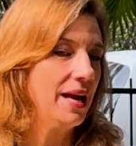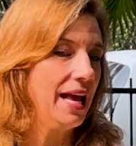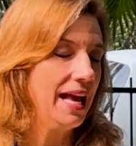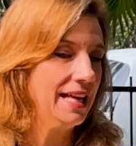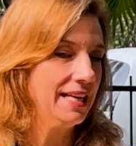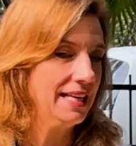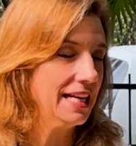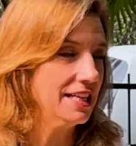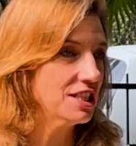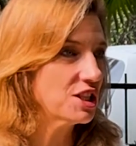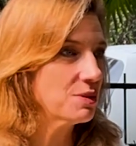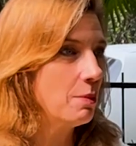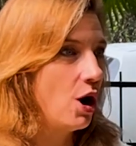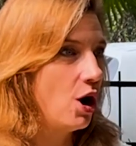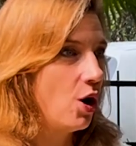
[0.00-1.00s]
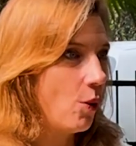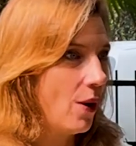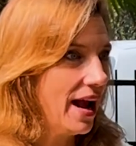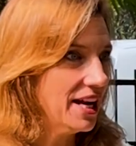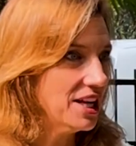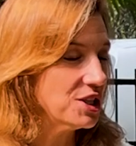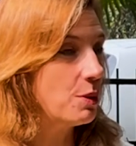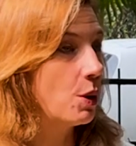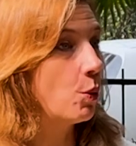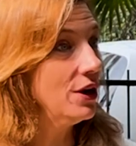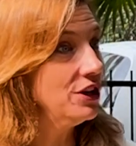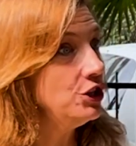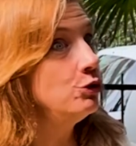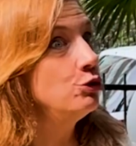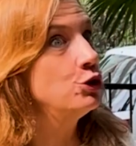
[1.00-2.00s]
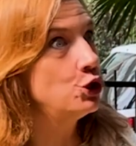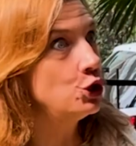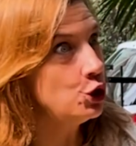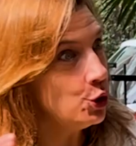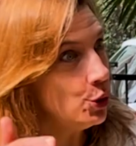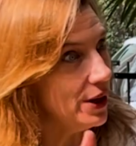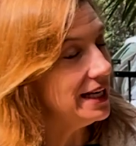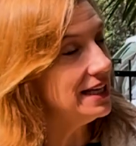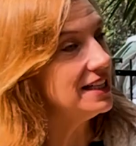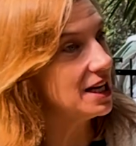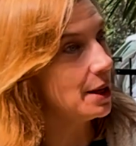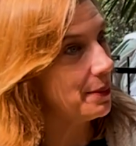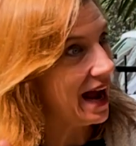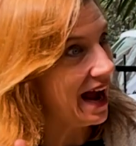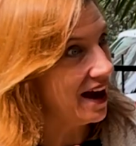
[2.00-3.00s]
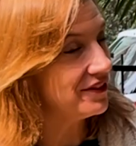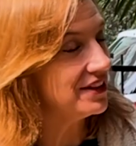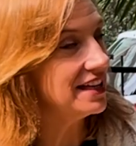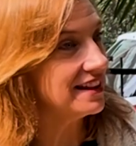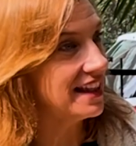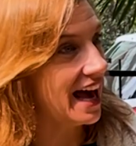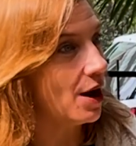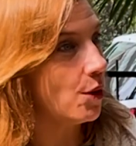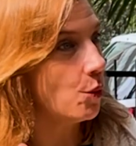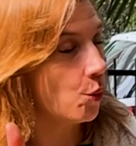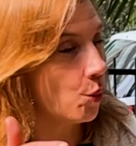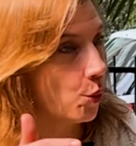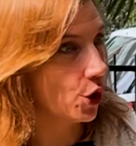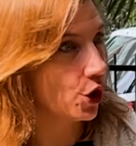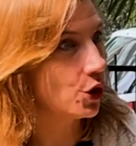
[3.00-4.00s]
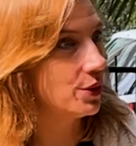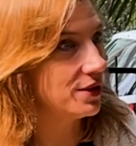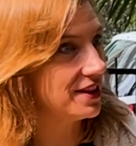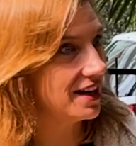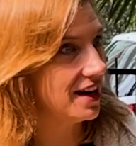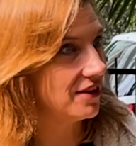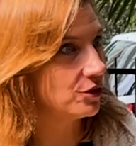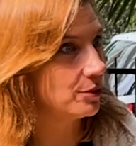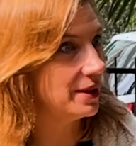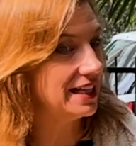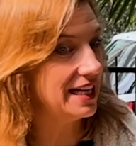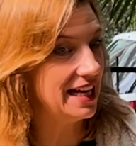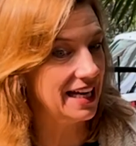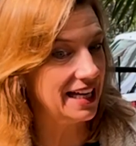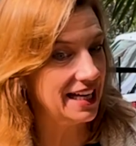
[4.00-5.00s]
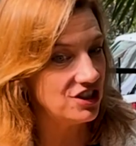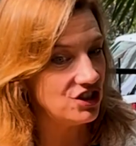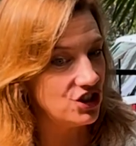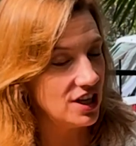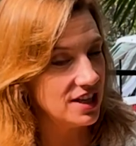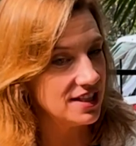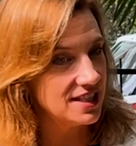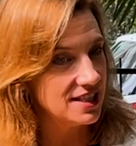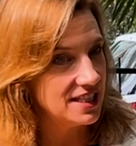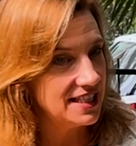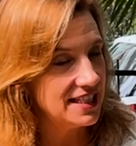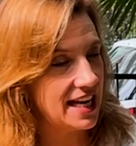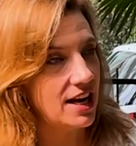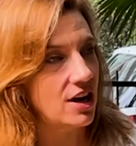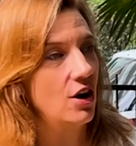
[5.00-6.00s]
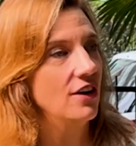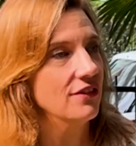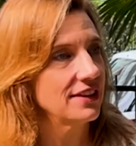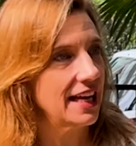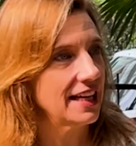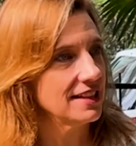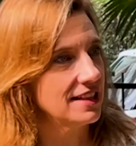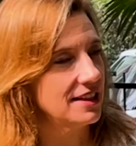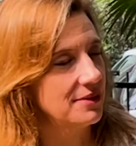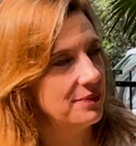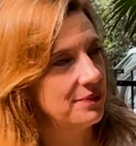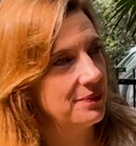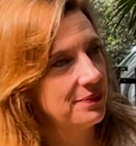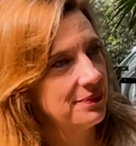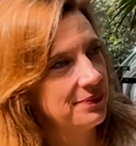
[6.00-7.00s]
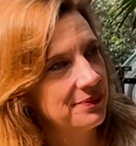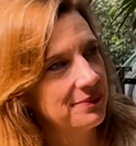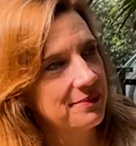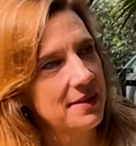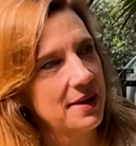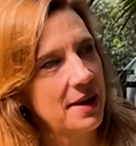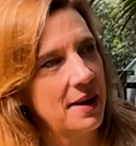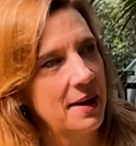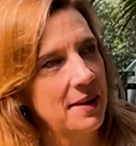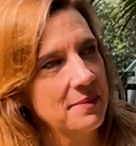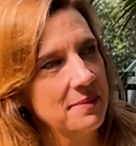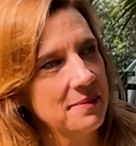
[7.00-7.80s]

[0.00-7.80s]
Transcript: in small ways. But when you do end up having that work with the government, it can just take off, can't it? Yeah.